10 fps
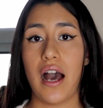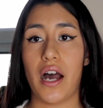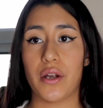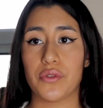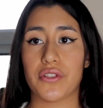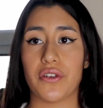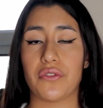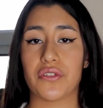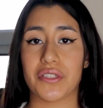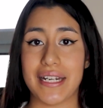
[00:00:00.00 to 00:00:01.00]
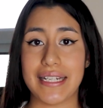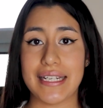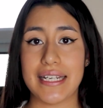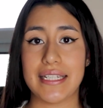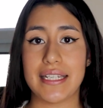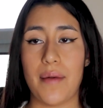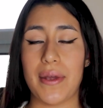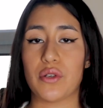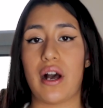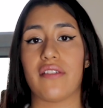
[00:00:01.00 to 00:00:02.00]
I also created a
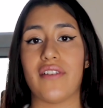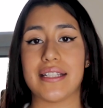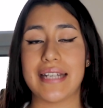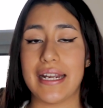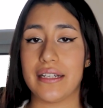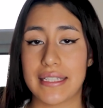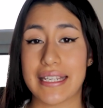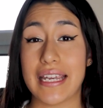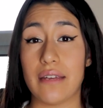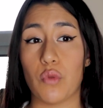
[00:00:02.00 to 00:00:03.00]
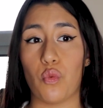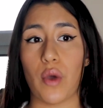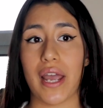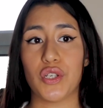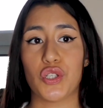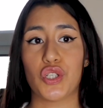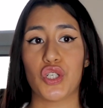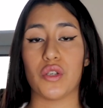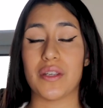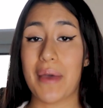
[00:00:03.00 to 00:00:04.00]
mental health first aid scheme, which
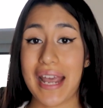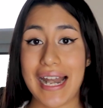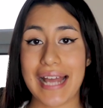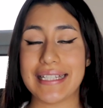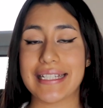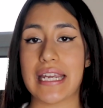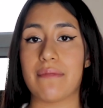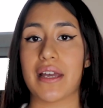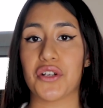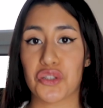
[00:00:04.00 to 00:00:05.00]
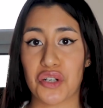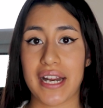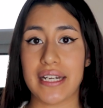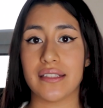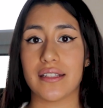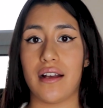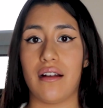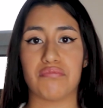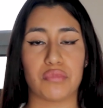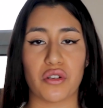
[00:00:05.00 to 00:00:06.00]
was a peer-led scheme that trained
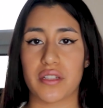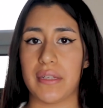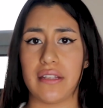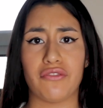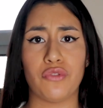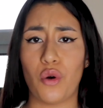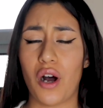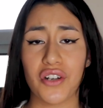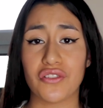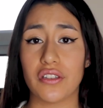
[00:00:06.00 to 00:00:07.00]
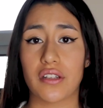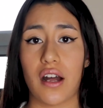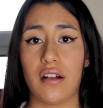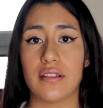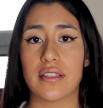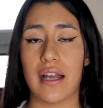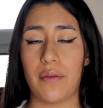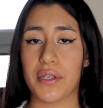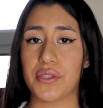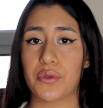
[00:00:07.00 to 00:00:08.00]
approximately 400 girls
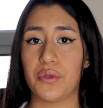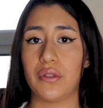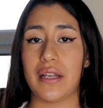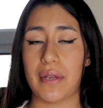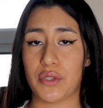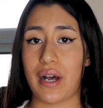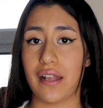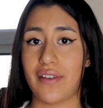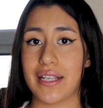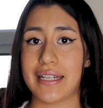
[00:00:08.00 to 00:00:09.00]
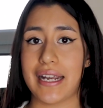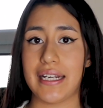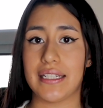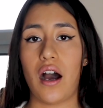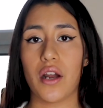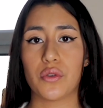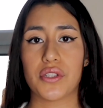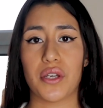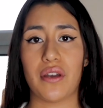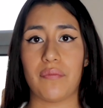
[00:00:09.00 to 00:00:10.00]
at my school in mental health first aid. I
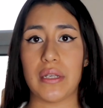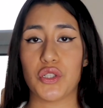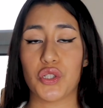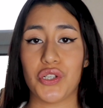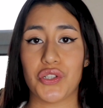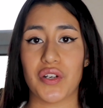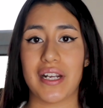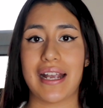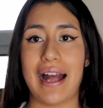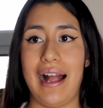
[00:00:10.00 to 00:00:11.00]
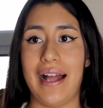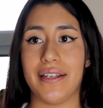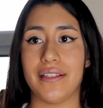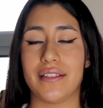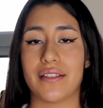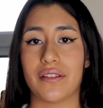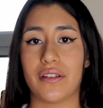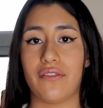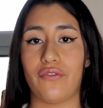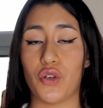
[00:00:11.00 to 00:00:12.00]
also have been tutoring and
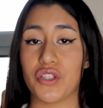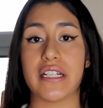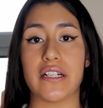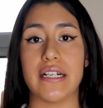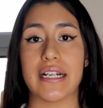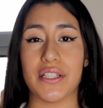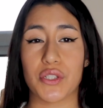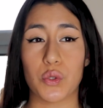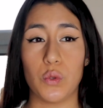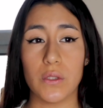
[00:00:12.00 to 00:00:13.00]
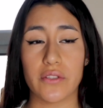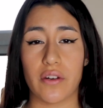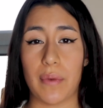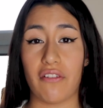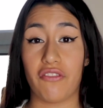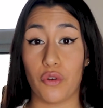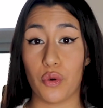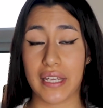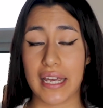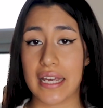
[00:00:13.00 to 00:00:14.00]
volunteering in schools for about
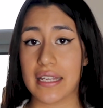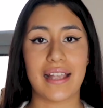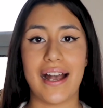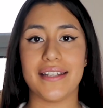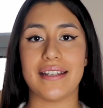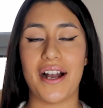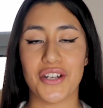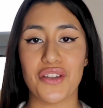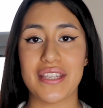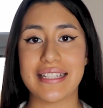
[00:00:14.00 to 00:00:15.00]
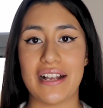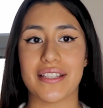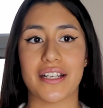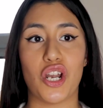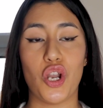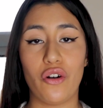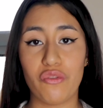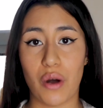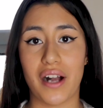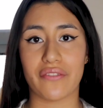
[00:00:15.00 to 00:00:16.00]
4 years. And I know this sounds like a lot
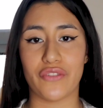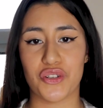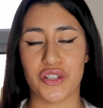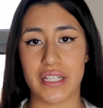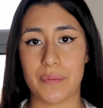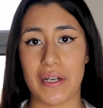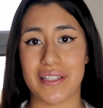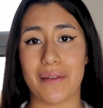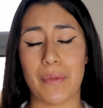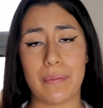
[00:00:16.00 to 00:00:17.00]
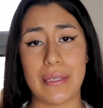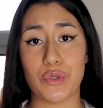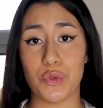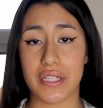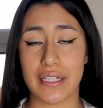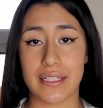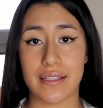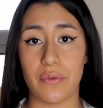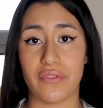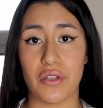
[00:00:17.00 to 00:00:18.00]
of work and voluntary experience, and it may be daunting to
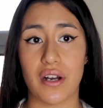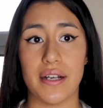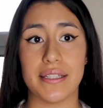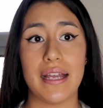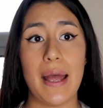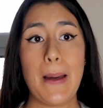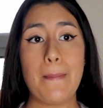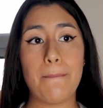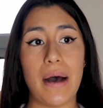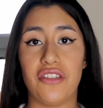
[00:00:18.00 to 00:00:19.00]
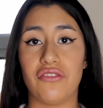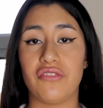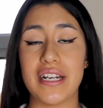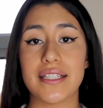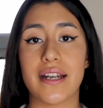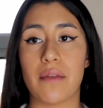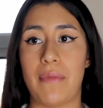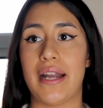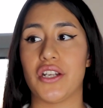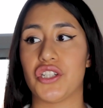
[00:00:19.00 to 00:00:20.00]
some of you guys, but the reason I
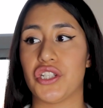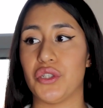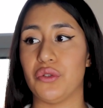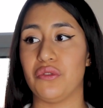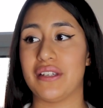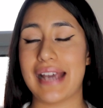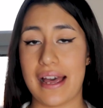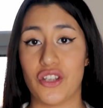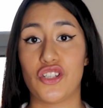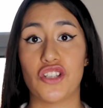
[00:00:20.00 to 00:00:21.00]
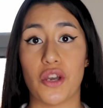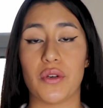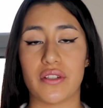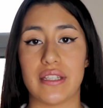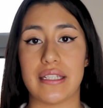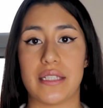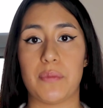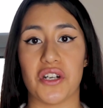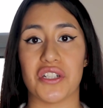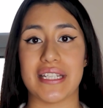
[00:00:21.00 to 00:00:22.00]
managed to gather so much of this
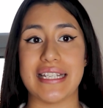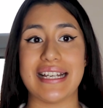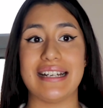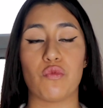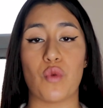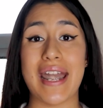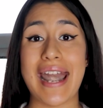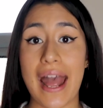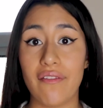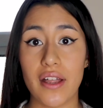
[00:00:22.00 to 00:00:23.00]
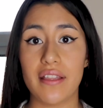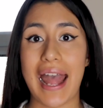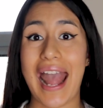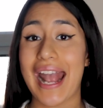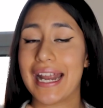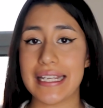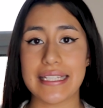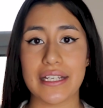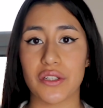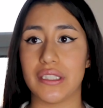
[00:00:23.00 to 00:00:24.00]
experience is that whenever any
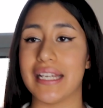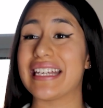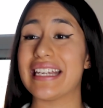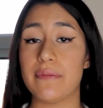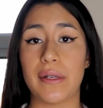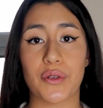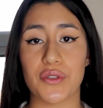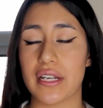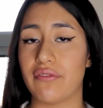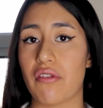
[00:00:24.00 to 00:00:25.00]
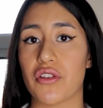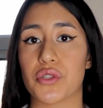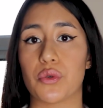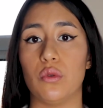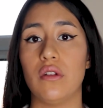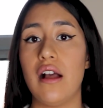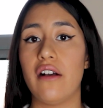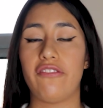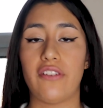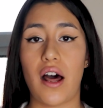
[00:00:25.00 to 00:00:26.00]
single like email got sent around the school,
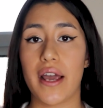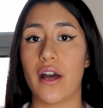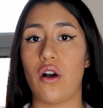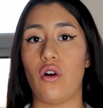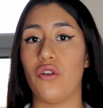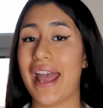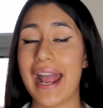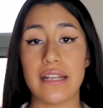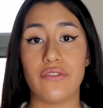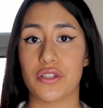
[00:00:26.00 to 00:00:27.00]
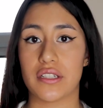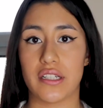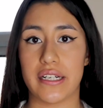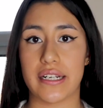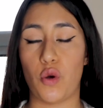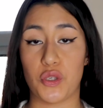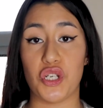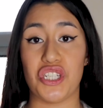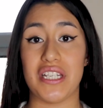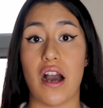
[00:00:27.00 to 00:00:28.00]
flyer on any volunteering
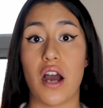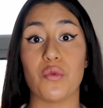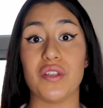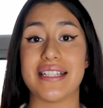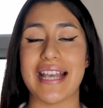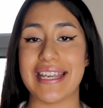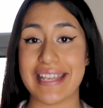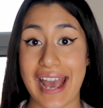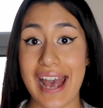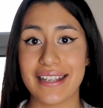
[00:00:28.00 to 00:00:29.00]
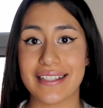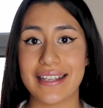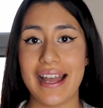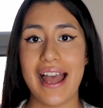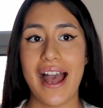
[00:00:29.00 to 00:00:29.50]
opportunity, I would say yes.